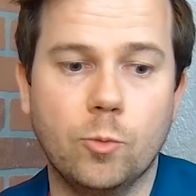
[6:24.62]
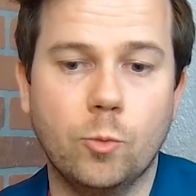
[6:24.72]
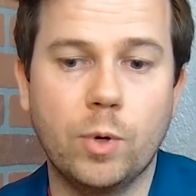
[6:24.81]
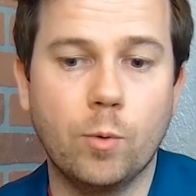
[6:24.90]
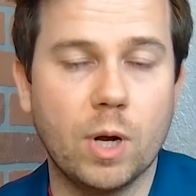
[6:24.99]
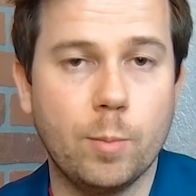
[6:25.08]

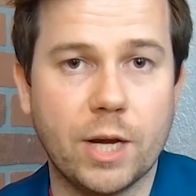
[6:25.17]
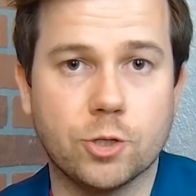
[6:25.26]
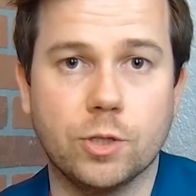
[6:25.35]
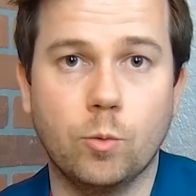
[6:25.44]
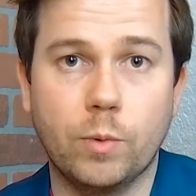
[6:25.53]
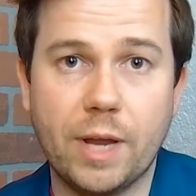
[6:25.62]
we want to make
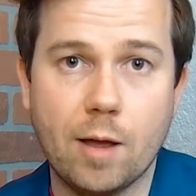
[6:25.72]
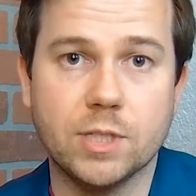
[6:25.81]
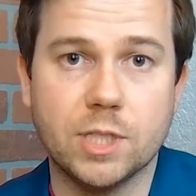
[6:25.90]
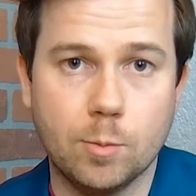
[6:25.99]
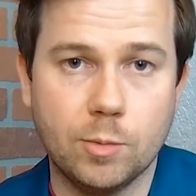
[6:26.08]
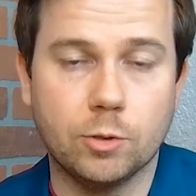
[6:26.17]
sure that we have a
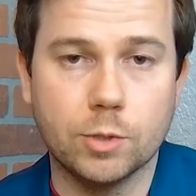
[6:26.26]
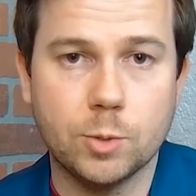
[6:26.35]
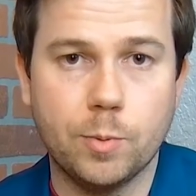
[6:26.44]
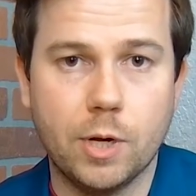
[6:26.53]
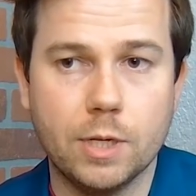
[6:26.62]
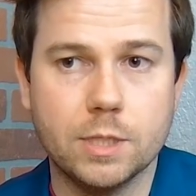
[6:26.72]
similar
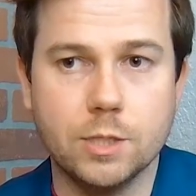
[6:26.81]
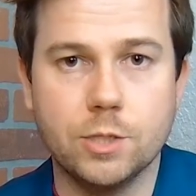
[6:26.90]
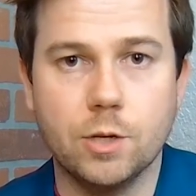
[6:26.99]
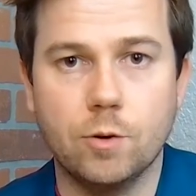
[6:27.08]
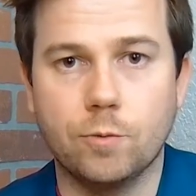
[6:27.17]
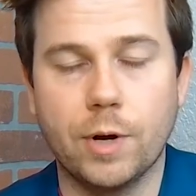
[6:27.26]
response. And
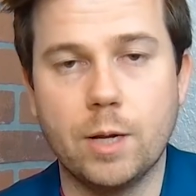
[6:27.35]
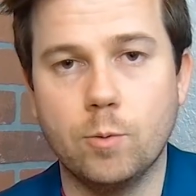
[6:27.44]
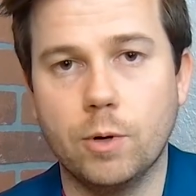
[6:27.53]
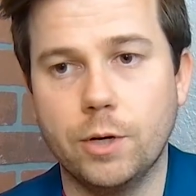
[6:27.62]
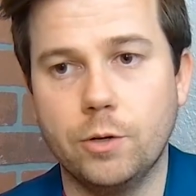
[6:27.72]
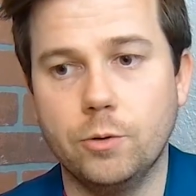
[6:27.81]
so for
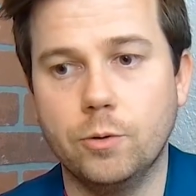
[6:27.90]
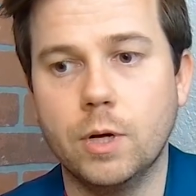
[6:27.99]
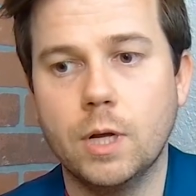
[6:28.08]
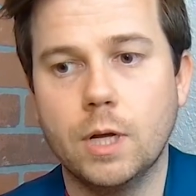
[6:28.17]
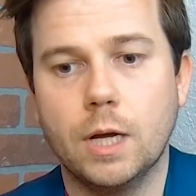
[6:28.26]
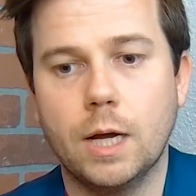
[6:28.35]
anyone who
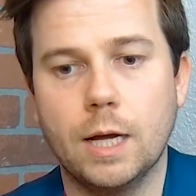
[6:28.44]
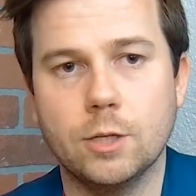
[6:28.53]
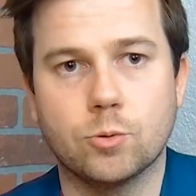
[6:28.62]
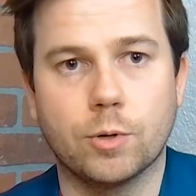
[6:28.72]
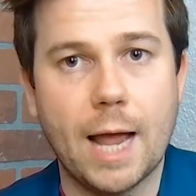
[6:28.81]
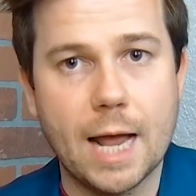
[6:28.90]

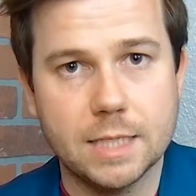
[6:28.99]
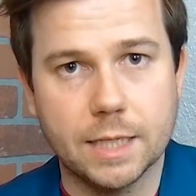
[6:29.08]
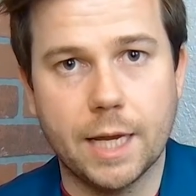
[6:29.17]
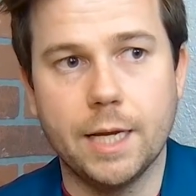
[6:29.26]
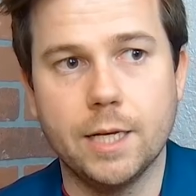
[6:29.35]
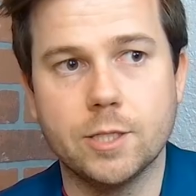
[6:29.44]
sort of has a
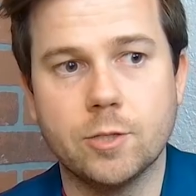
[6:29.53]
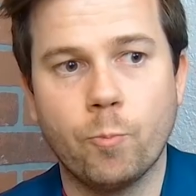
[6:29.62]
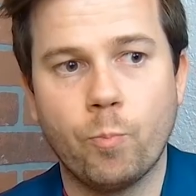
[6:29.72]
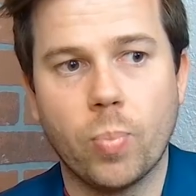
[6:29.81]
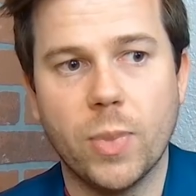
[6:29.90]
case,